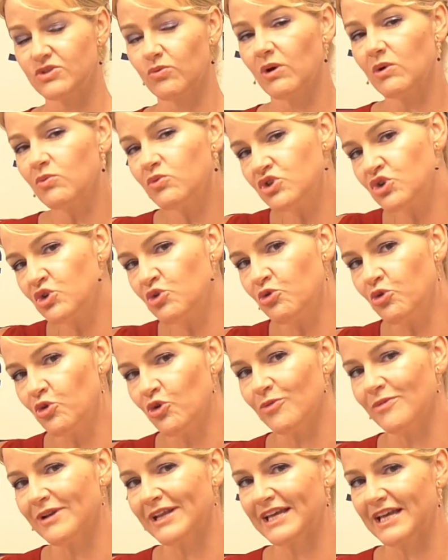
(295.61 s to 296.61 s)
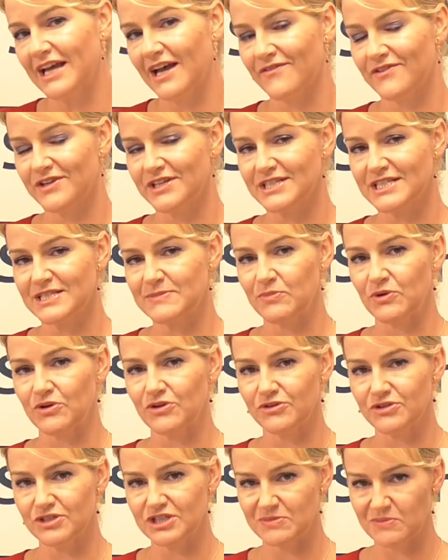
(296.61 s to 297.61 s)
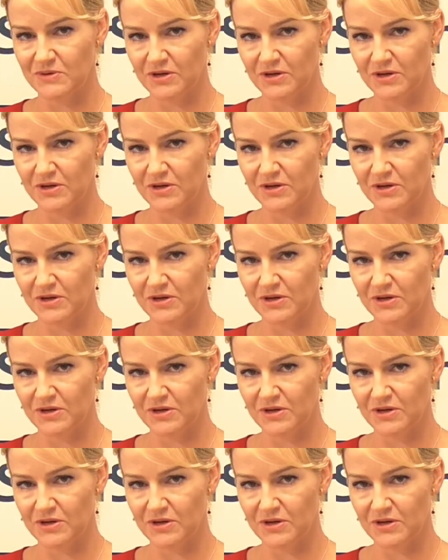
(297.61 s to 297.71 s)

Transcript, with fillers: so I wouldn't normally have it exposed,